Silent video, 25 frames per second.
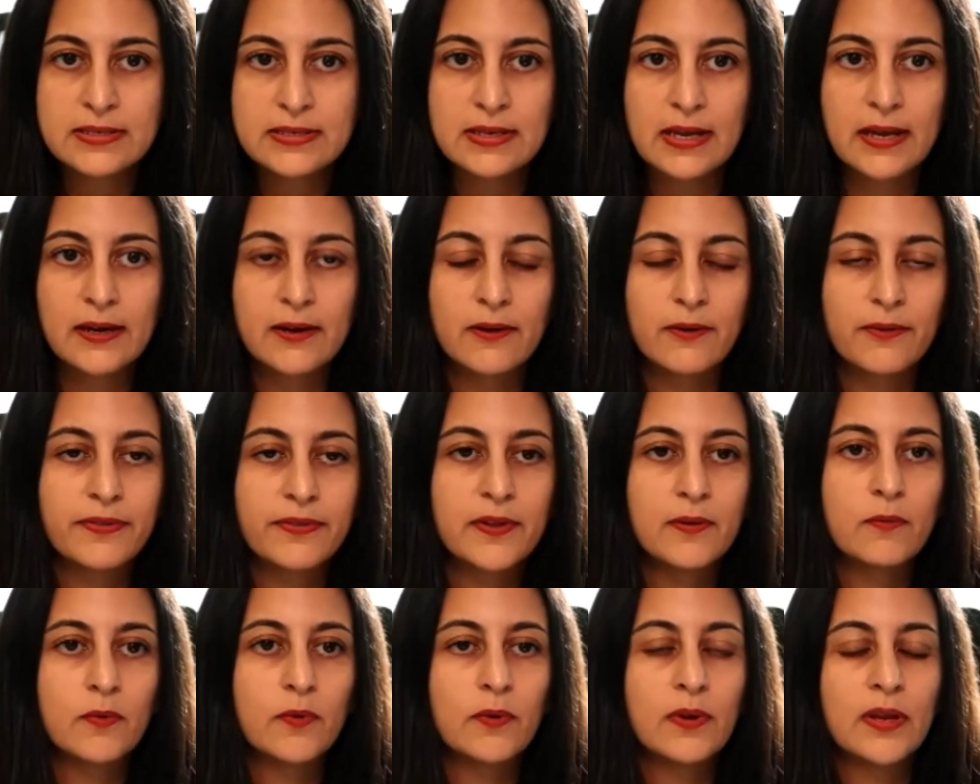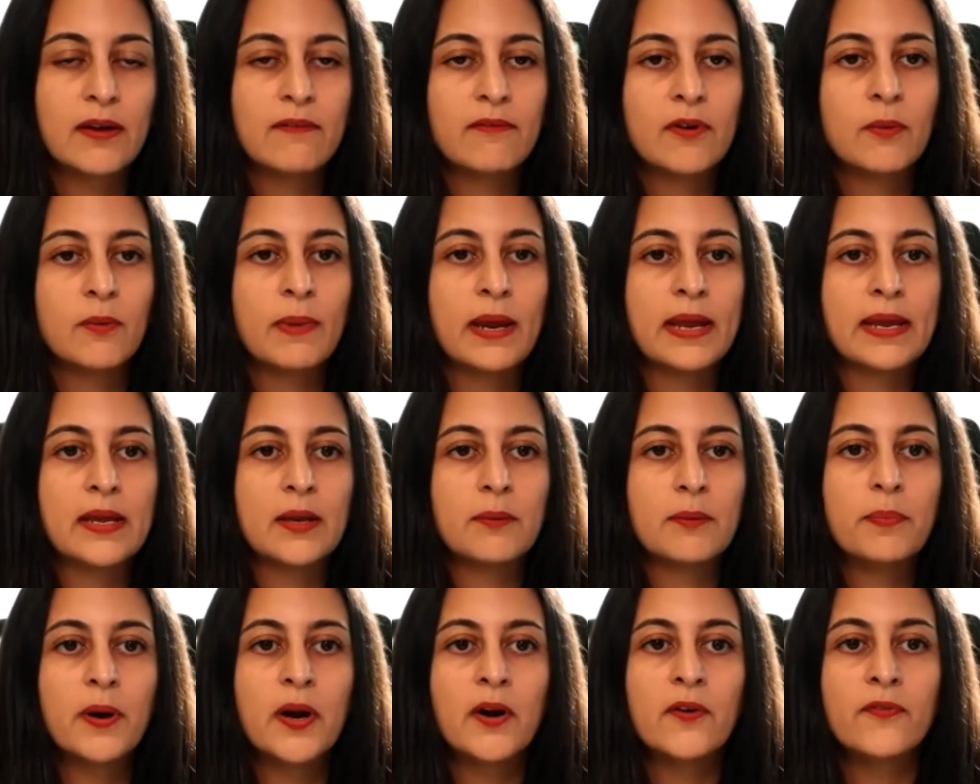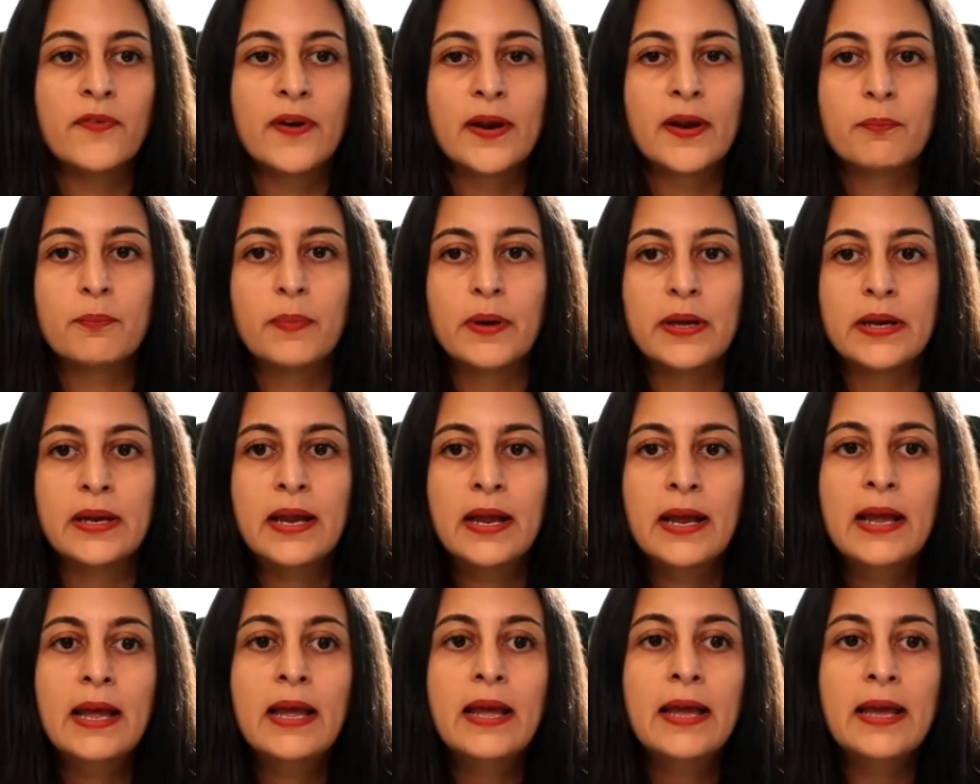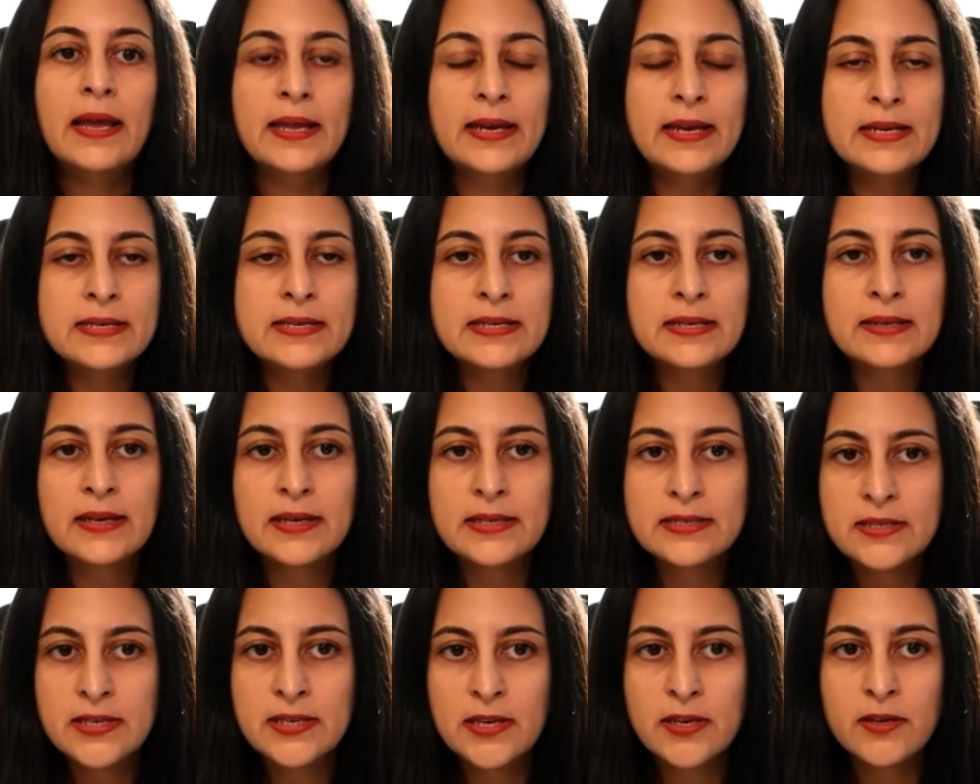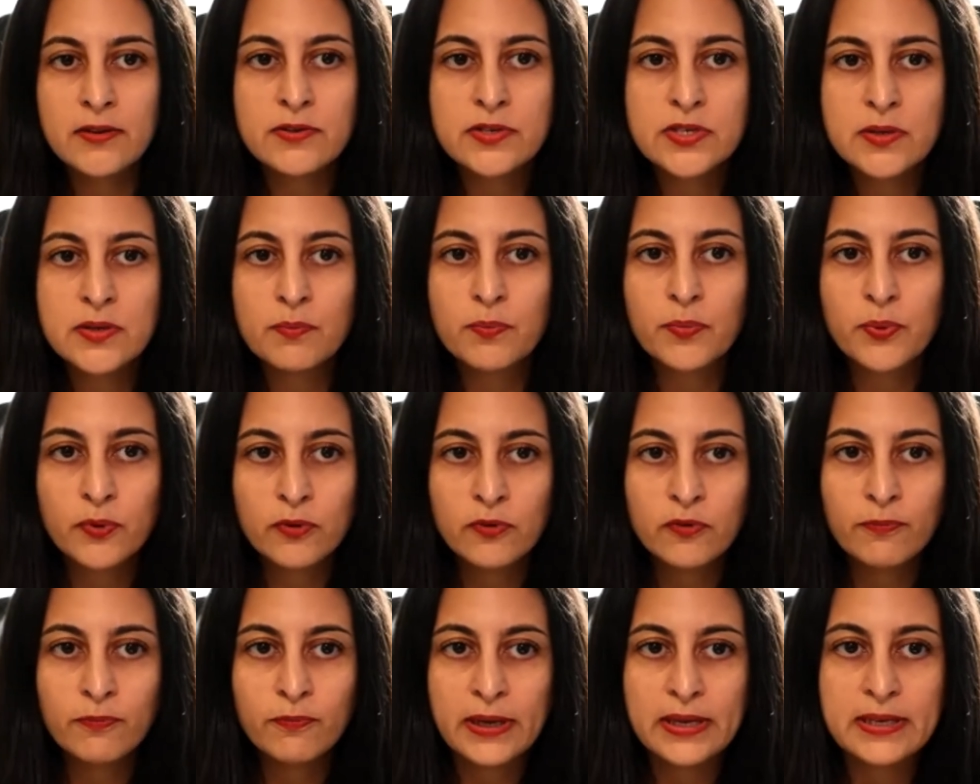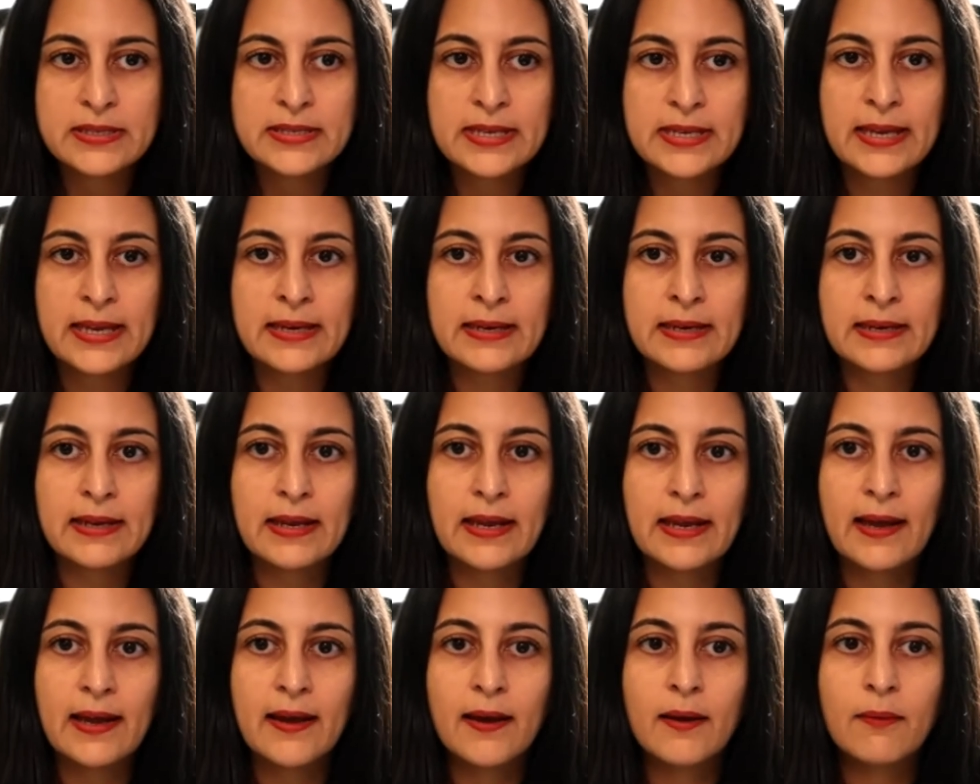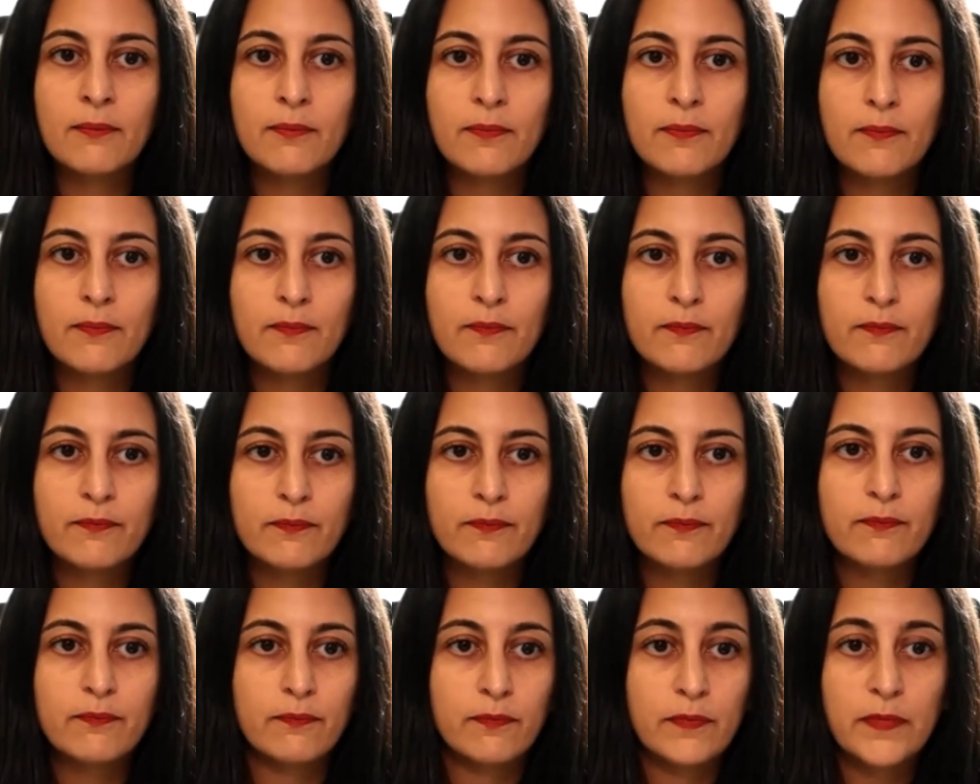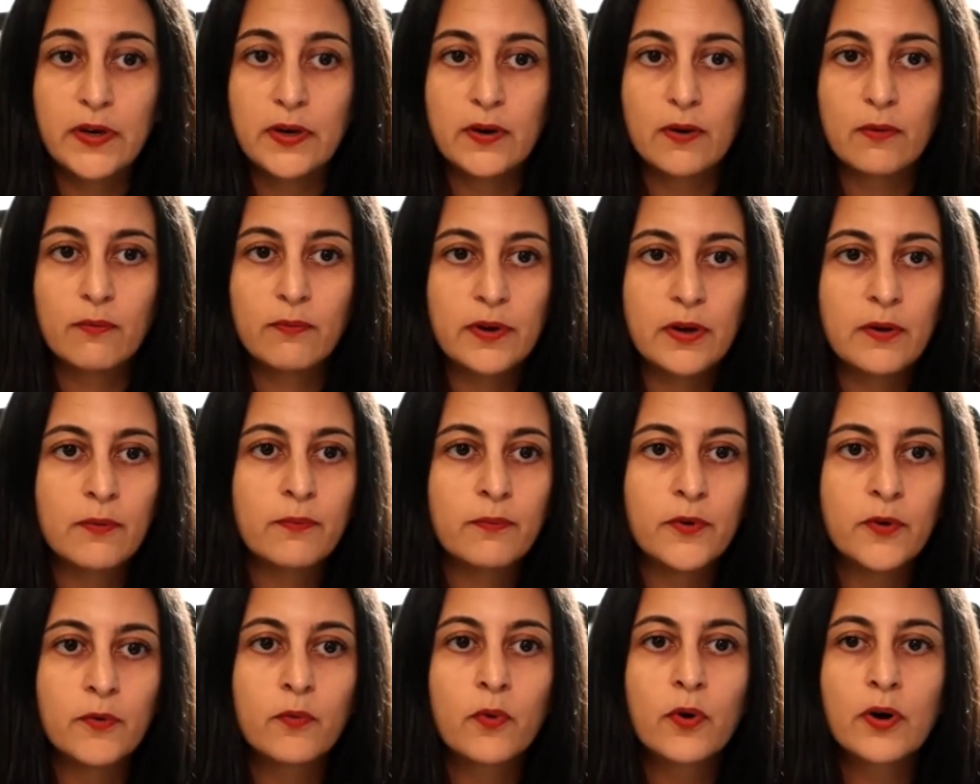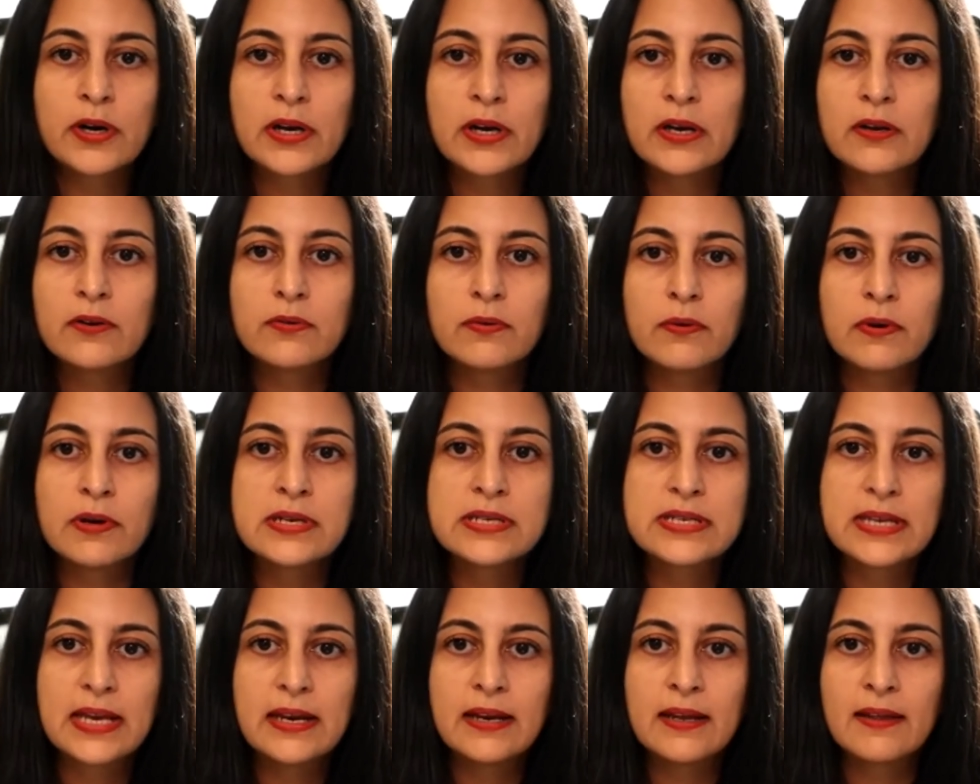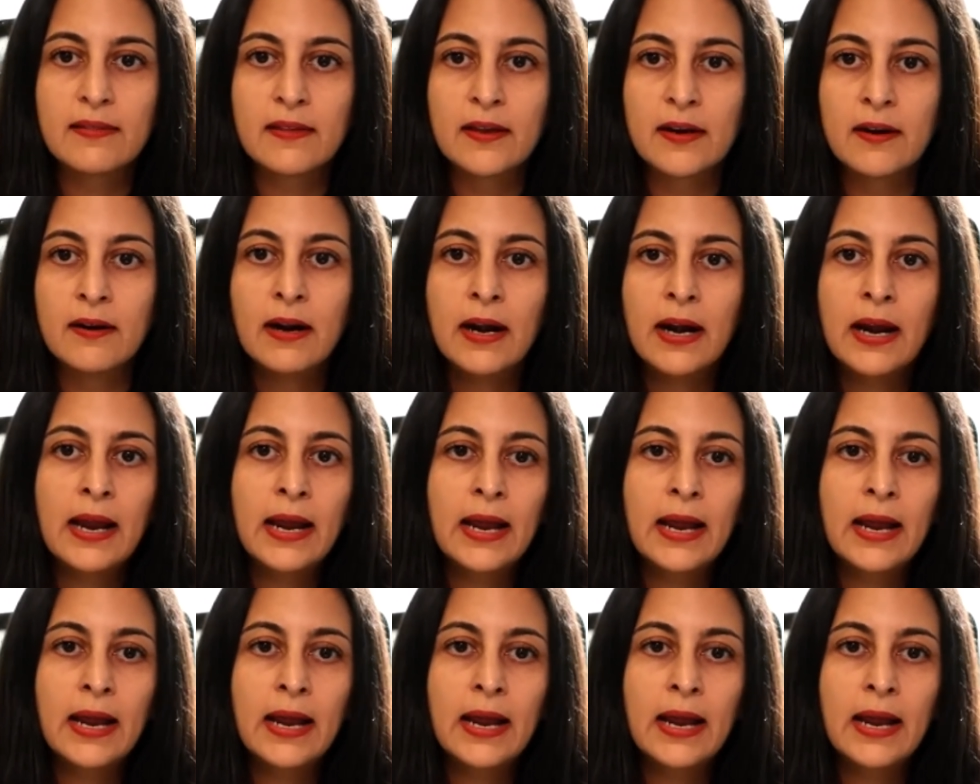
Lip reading: I don't think we'll ever make it perfect, but it is a continuous improvement. And you know, we're working towards getting there.